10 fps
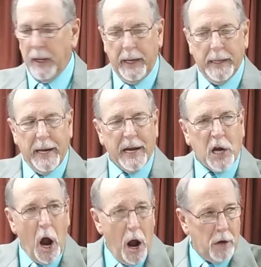in a
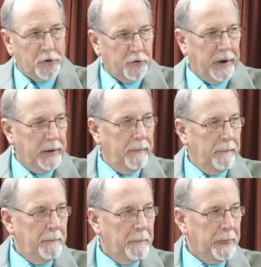cauldron
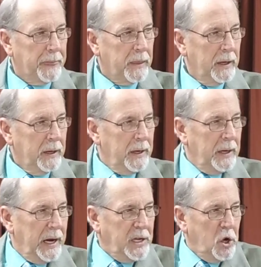
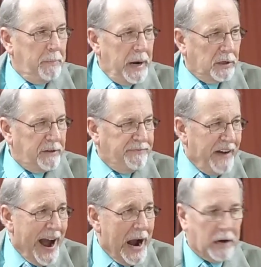and you build a
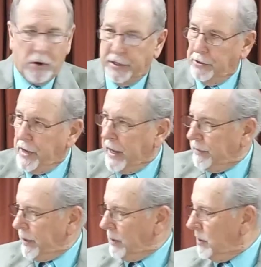fire
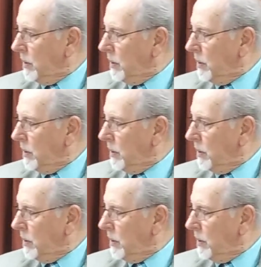underneath it